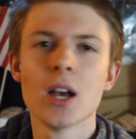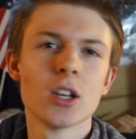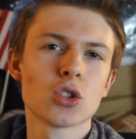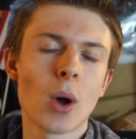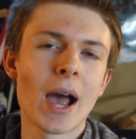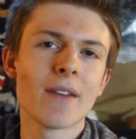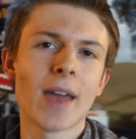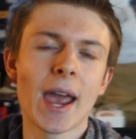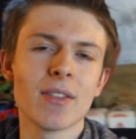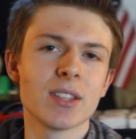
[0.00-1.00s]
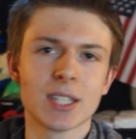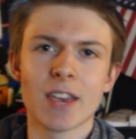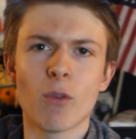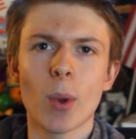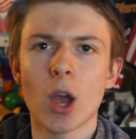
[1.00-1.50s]
So I have had this
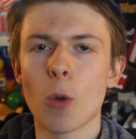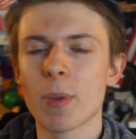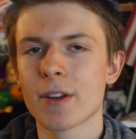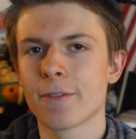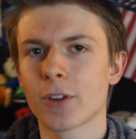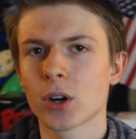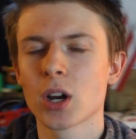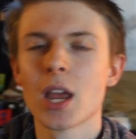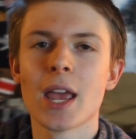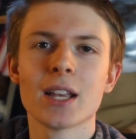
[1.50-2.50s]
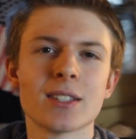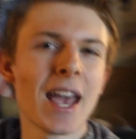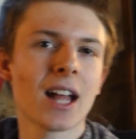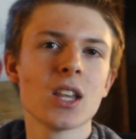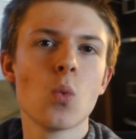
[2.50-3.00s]
giveaway open for
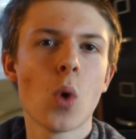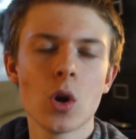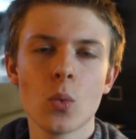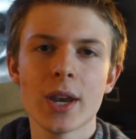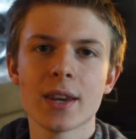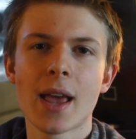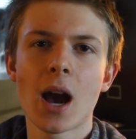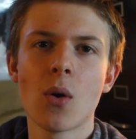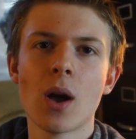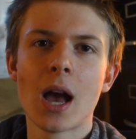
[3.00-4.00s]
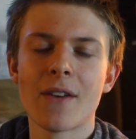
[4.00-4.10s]
exactly one week now.